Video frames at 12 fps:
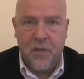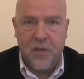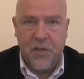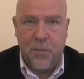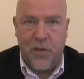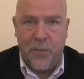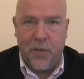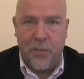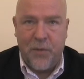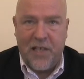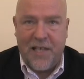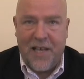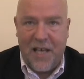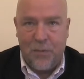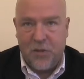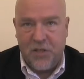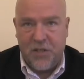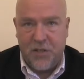Some people are better
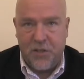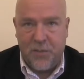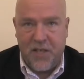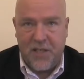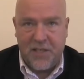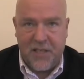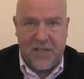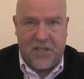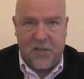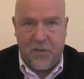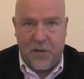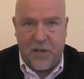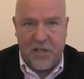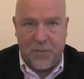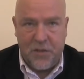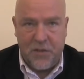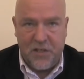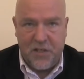able to make sense of their
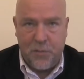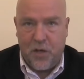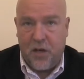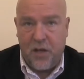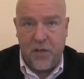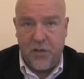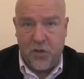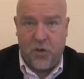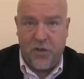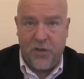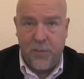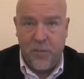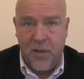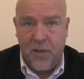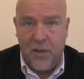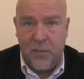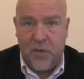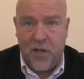experiences by drawing them,
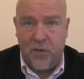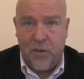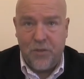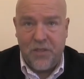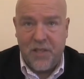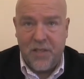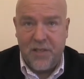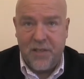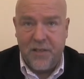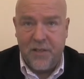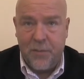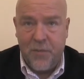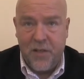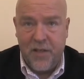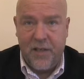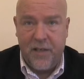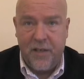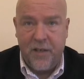by representing them
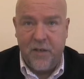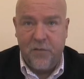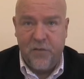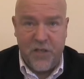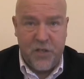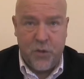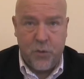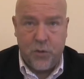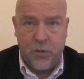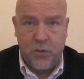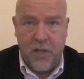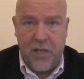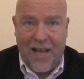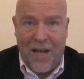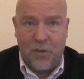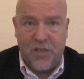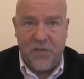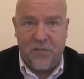in visual,
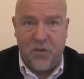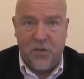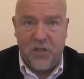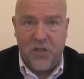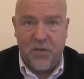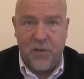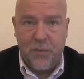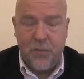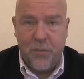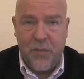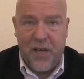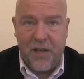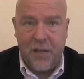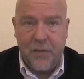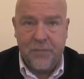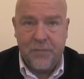out in front of them manner.